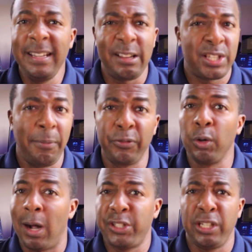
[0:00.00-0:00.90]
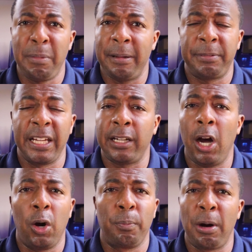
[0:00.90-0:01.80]
Now, some of you watching might think,
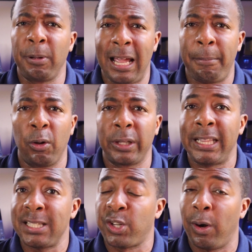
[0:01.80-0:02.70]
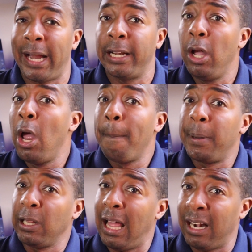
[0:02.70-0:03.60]
oh, mobile app only, that's great.
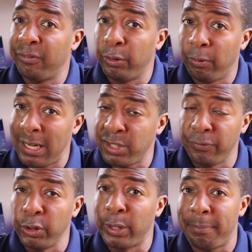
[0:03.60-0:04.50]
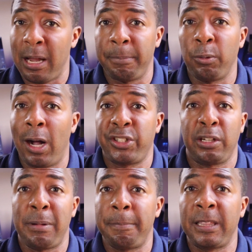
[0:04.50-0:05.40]
But a lot of the rest of you that might be
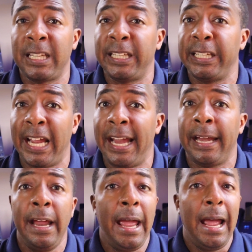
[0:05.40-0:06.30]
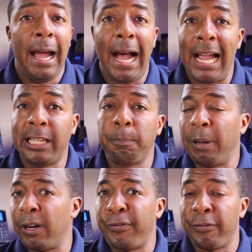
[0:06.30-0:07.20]
watching may be thinking, hey, I could
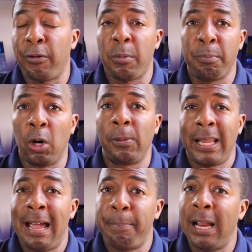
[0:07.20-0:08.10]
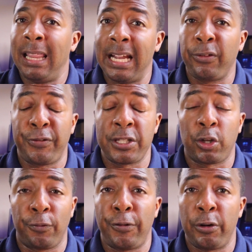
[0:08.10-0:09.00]
benefit from a mobile app, but I like a
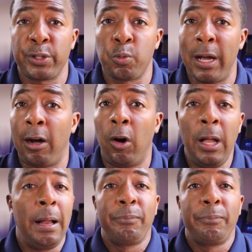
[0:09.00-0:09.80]
physical phone as well.